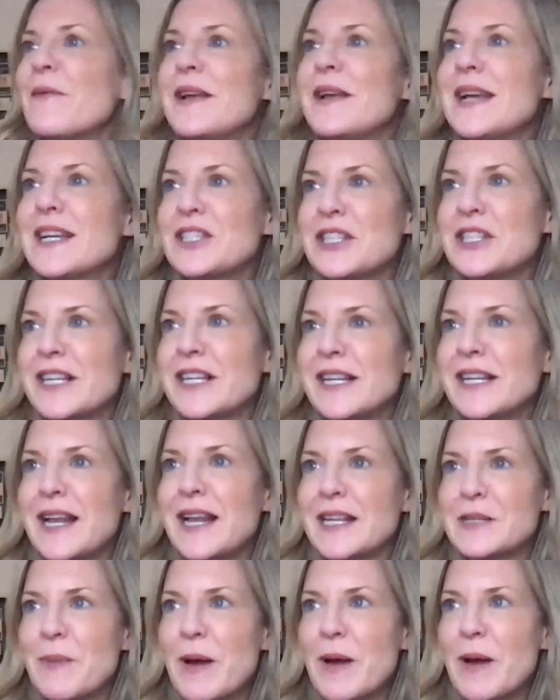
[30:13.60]
We actually did a
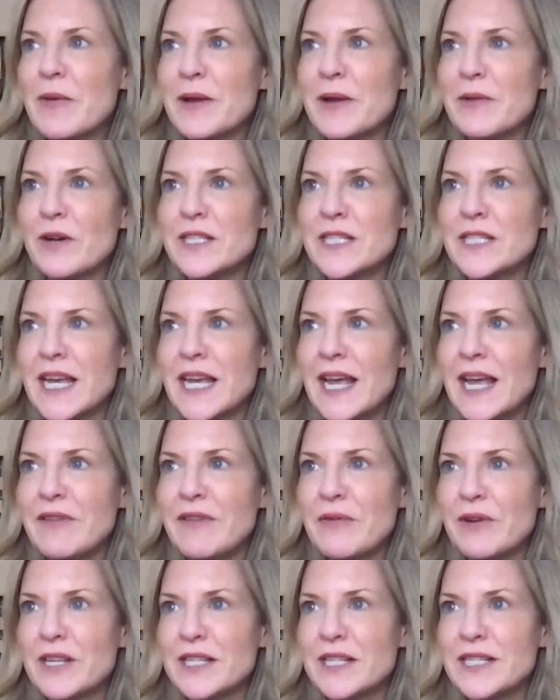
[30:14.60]
little experiment one day.
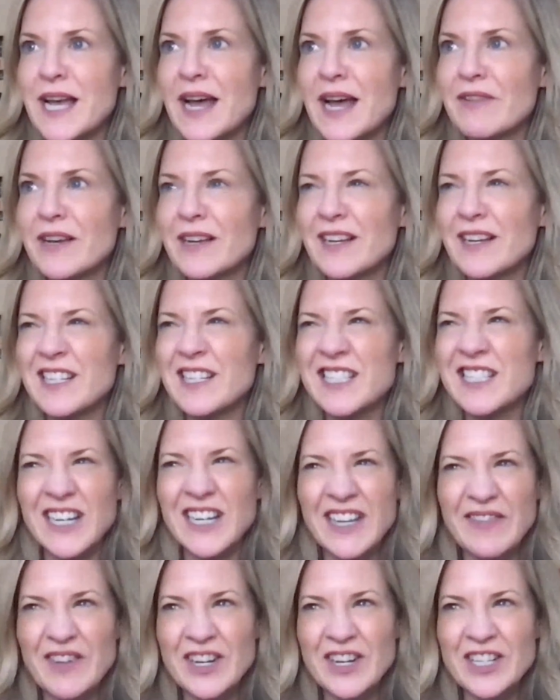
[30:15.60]
Henry wanted to have a
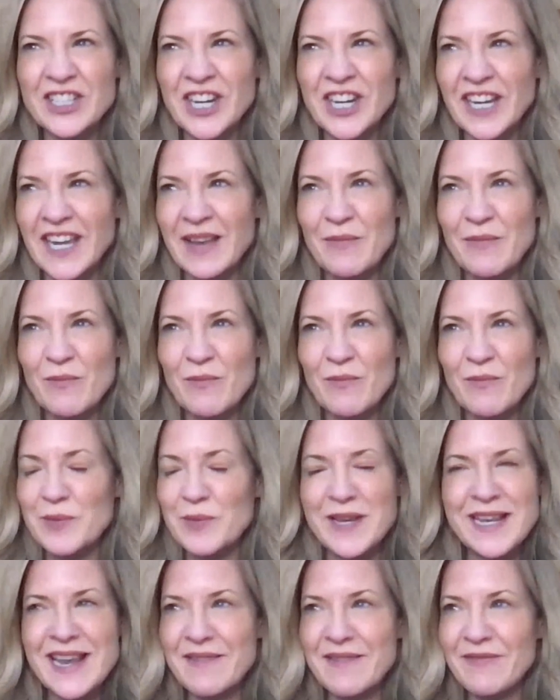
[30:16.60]
Kentucky Fried Chicken, which
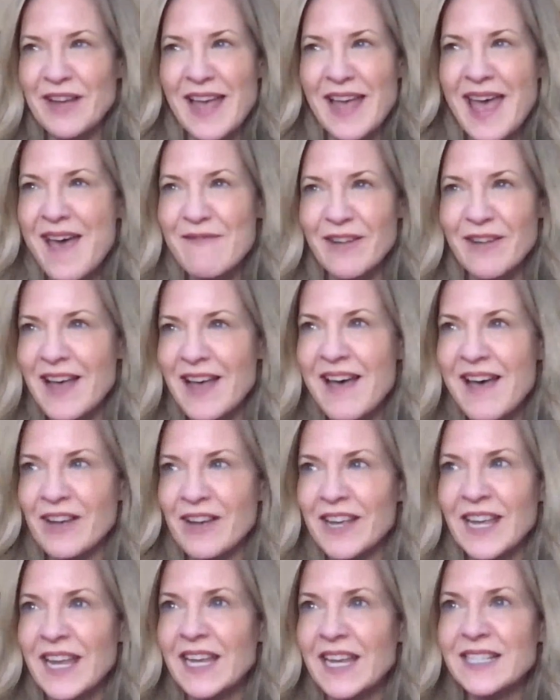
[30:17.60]
we never, ever, ever
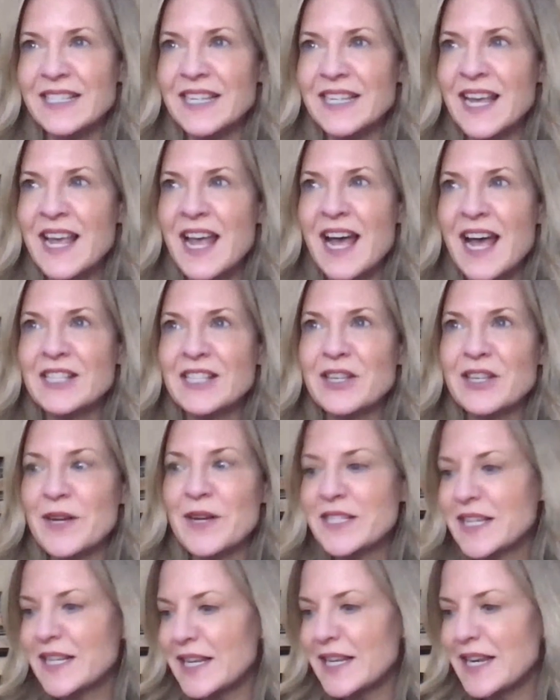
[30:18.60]
eat. And so
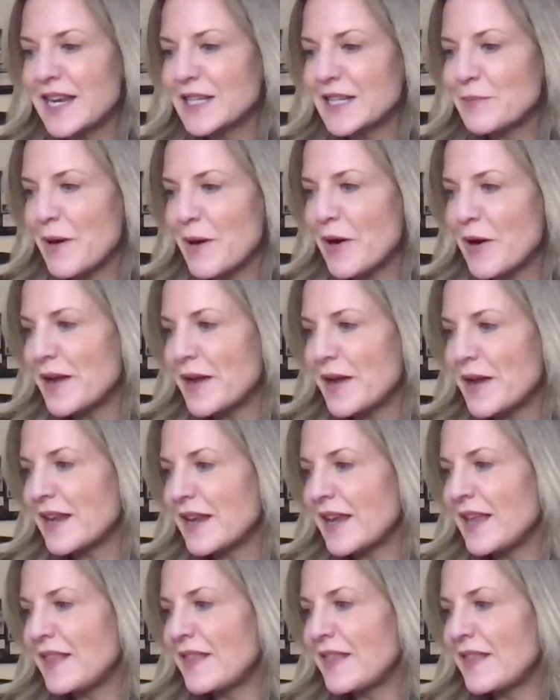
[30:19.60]
I did an experiment